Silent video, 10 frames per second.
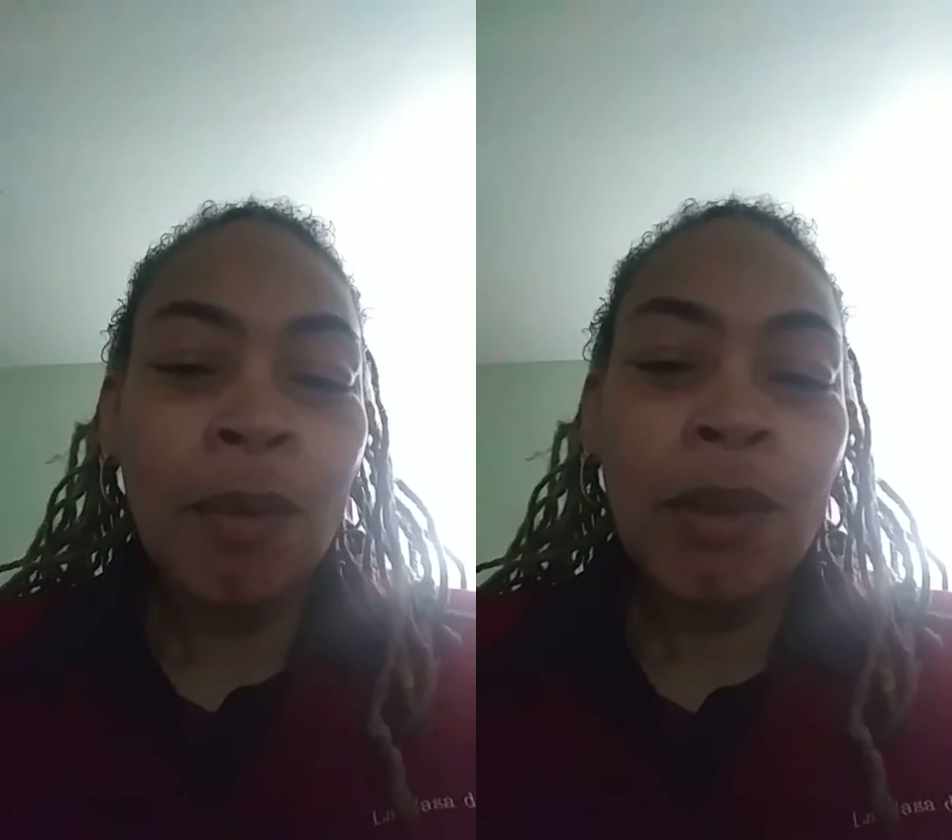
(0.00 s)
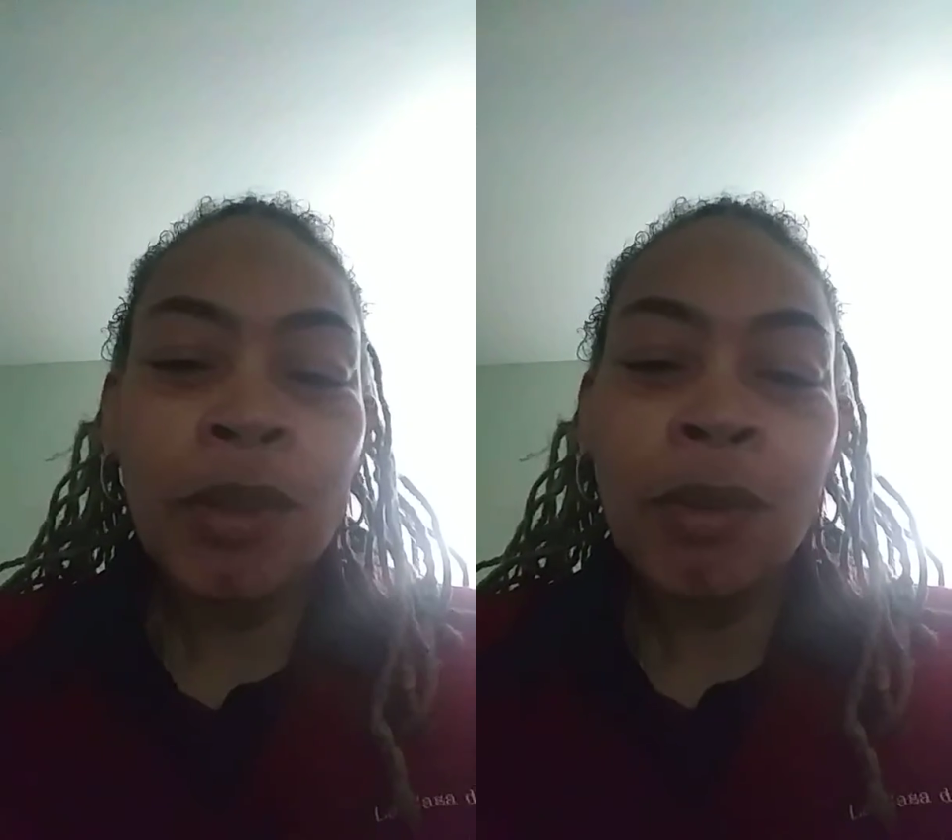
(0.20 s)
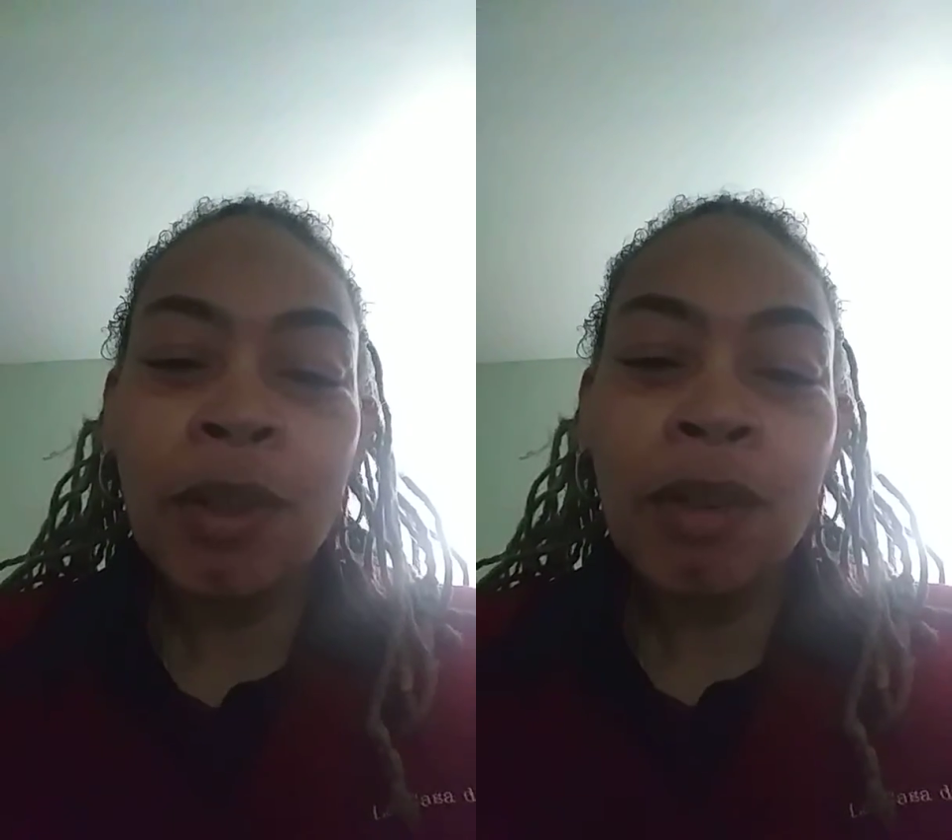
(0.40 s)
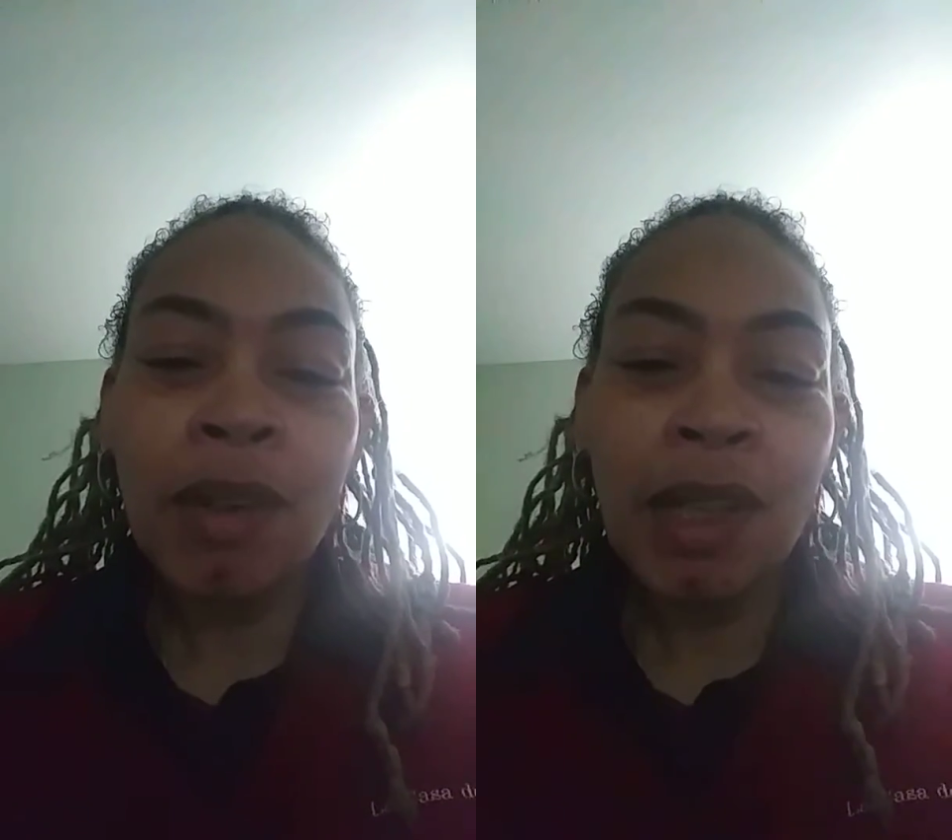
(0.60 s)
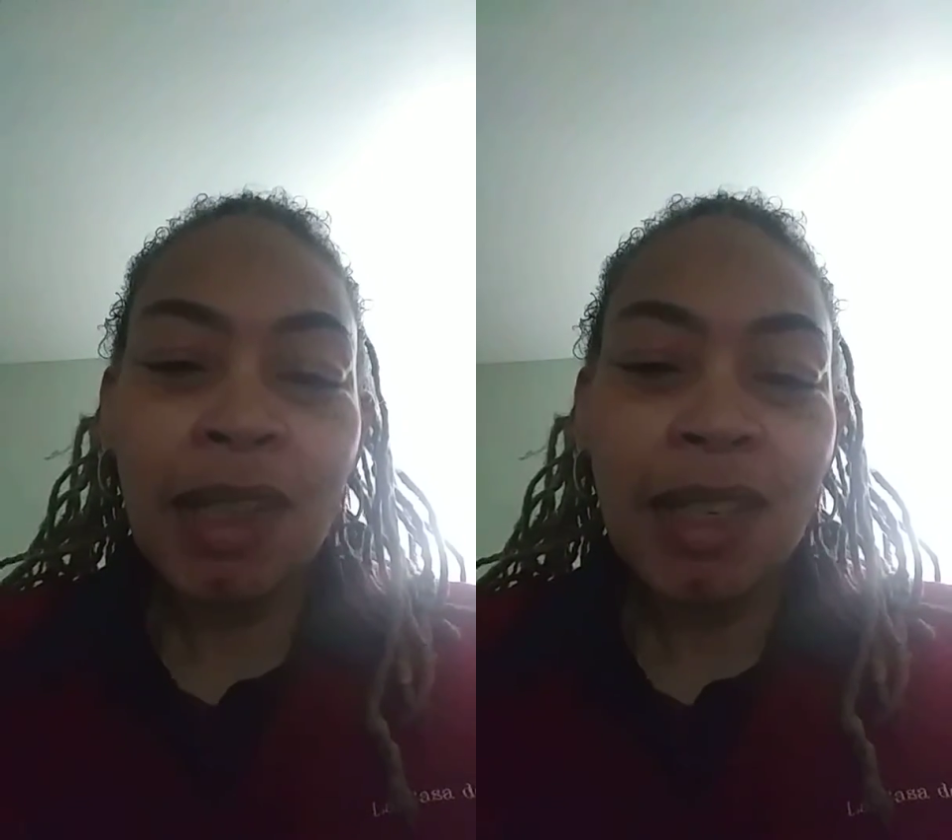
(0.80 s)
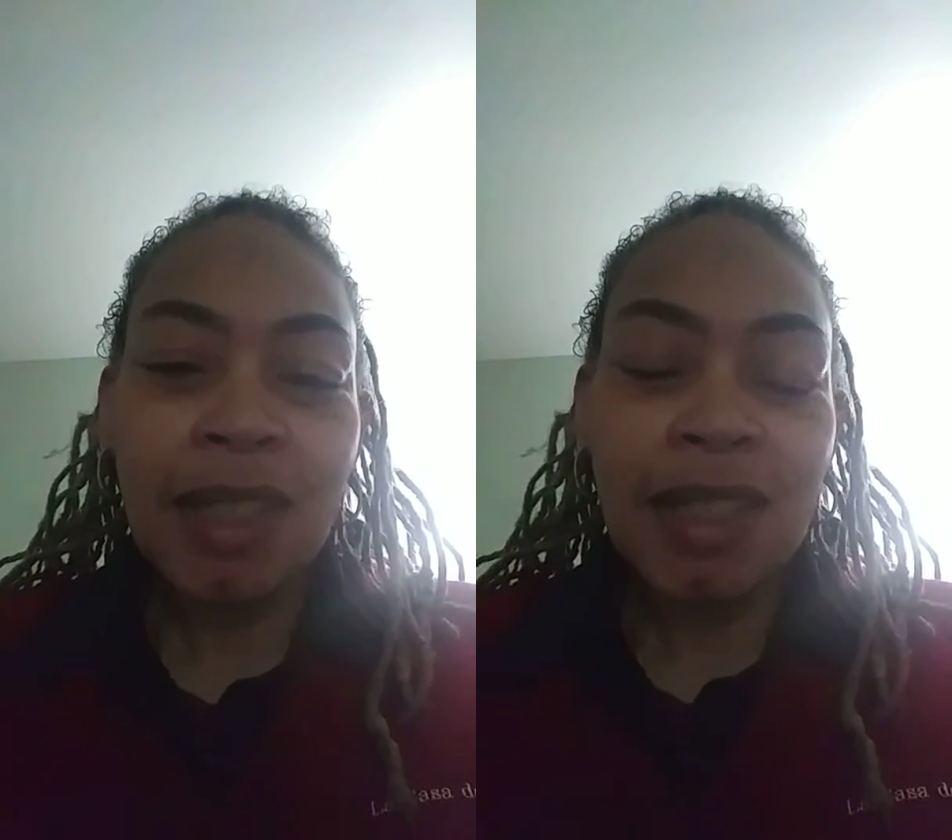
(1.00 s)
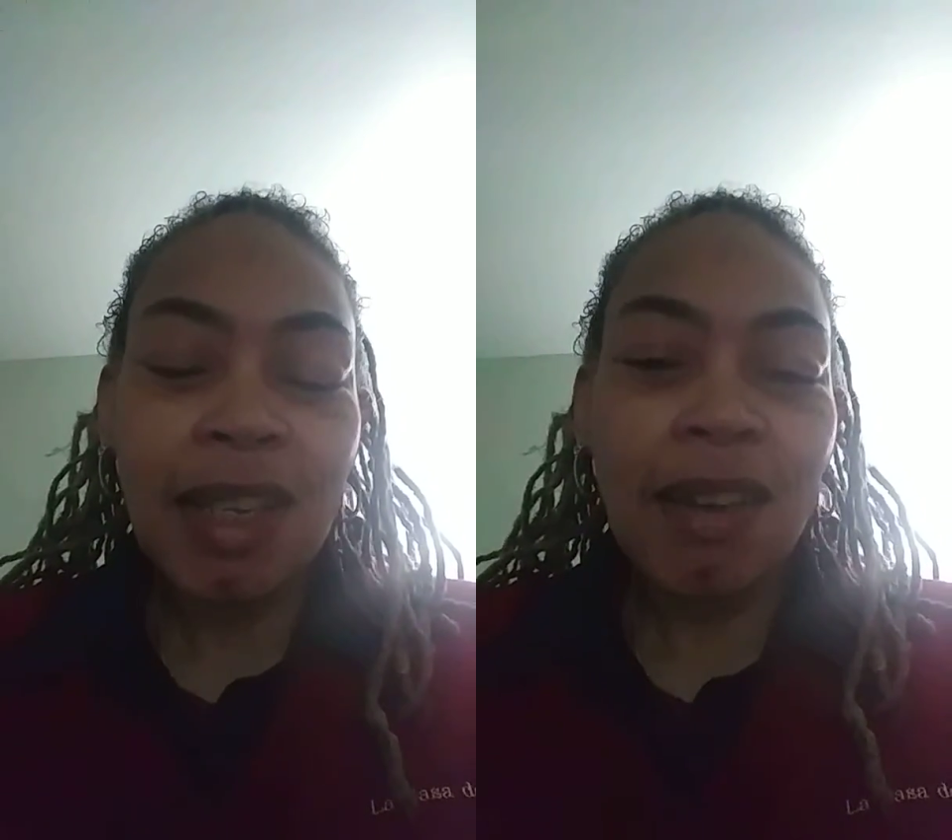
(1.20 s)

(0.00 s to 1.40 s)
We're doing great things